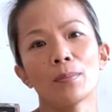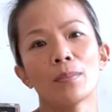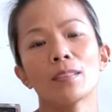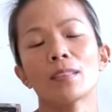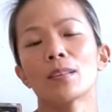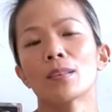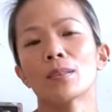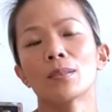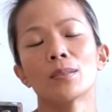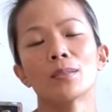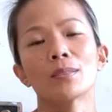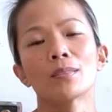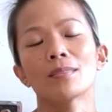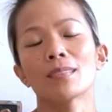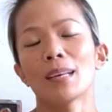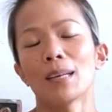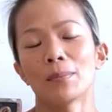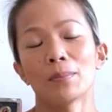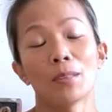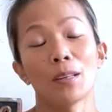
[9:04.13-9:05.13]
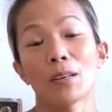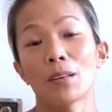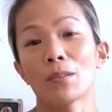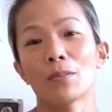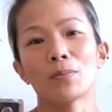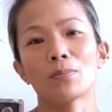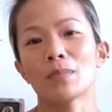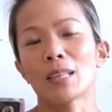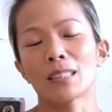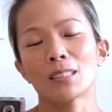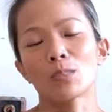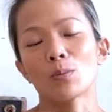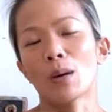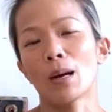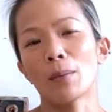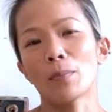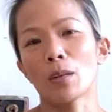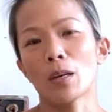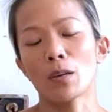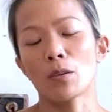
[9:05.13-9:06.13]
So that's why
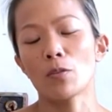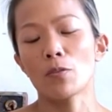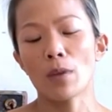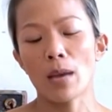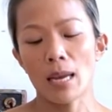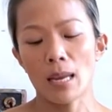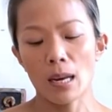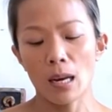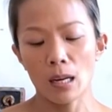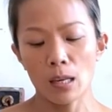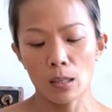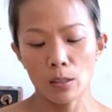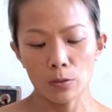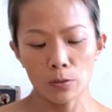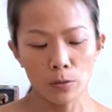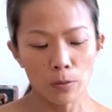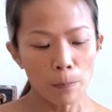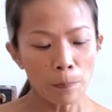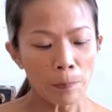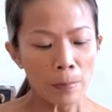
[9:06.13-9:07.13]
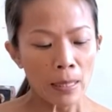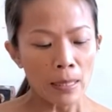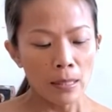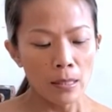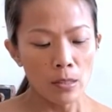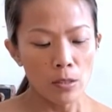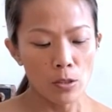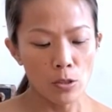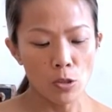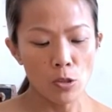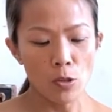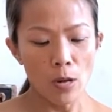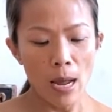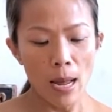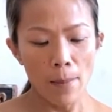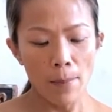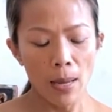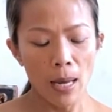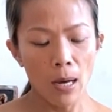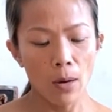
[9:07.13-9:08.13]
I'm not a fan of the
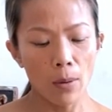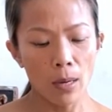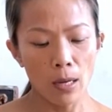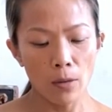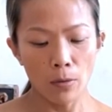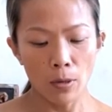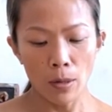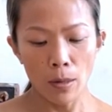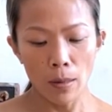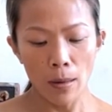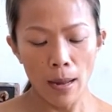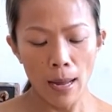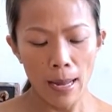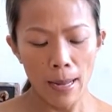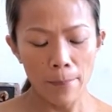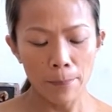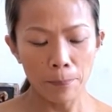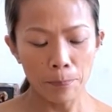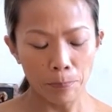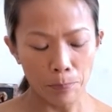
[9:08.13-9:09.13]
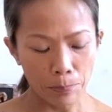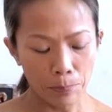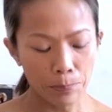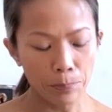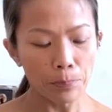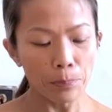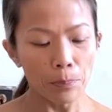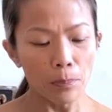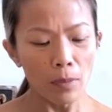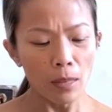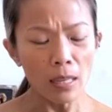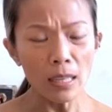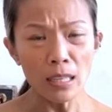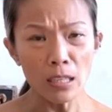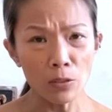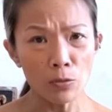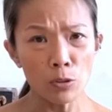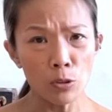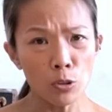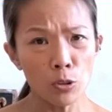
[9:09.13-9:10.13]
strap. However,
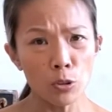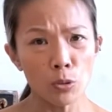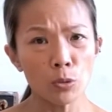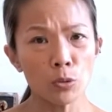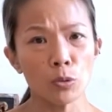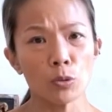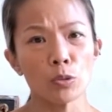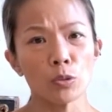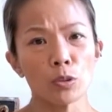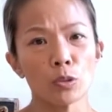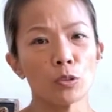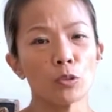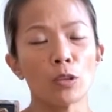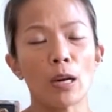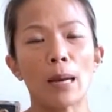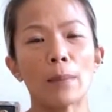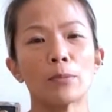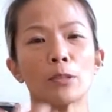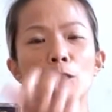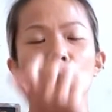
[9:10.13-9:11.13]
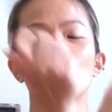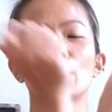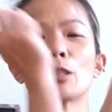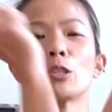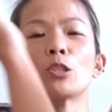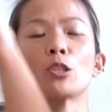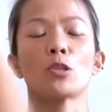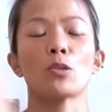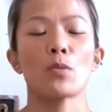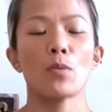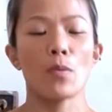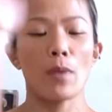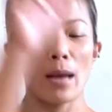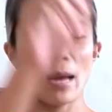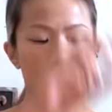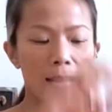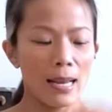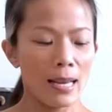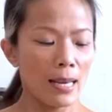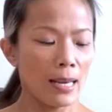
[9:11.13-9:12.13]
if you do use the strap, just make sure
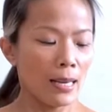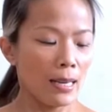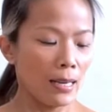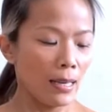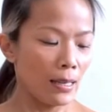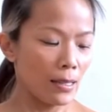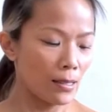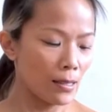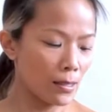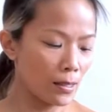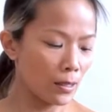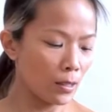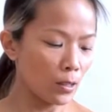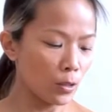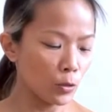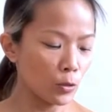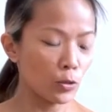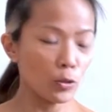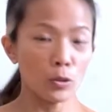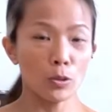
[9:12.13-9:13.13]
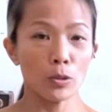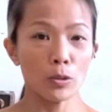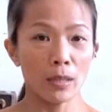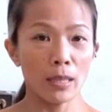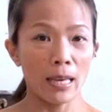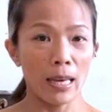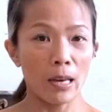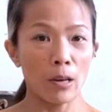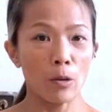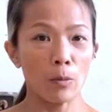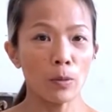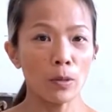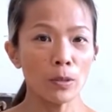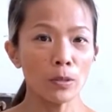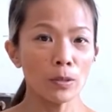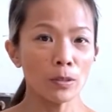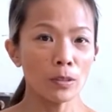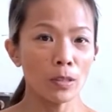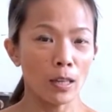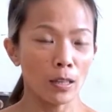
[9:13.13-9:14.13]
that it's closer to the
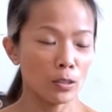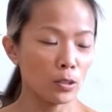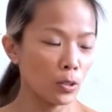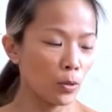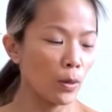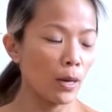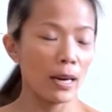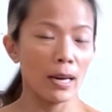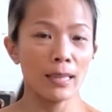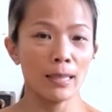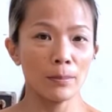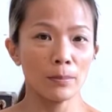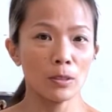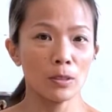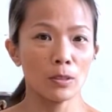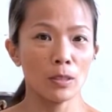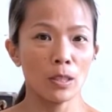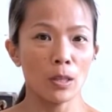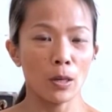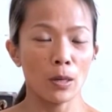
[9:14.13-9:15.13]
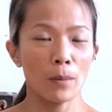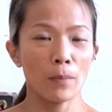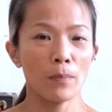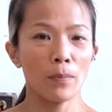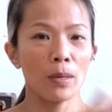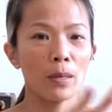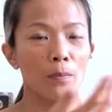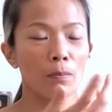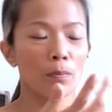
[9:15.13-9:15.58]
elbow, not so high up to the armpit,